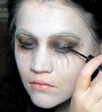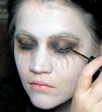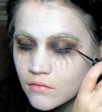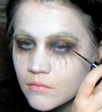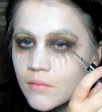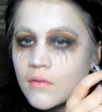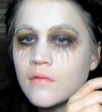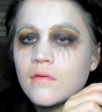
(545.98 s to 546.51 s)
So
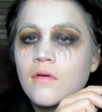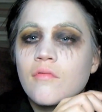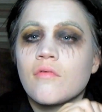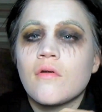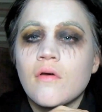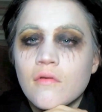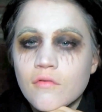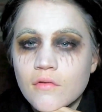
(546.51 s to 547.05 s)
he's been on death
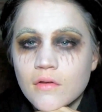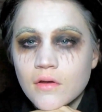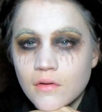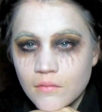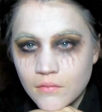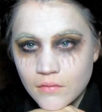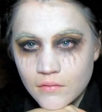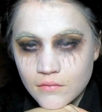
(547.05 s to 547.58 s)
row for
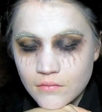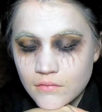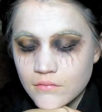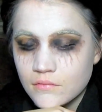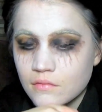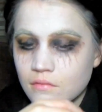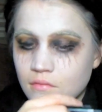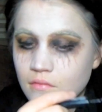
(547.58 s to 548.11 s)
like, what,
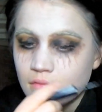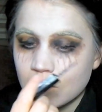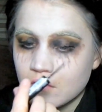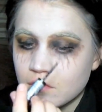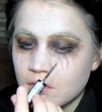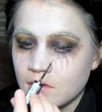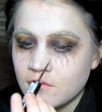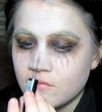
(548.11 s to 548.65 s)

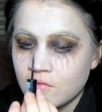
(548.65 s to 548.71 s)
nearly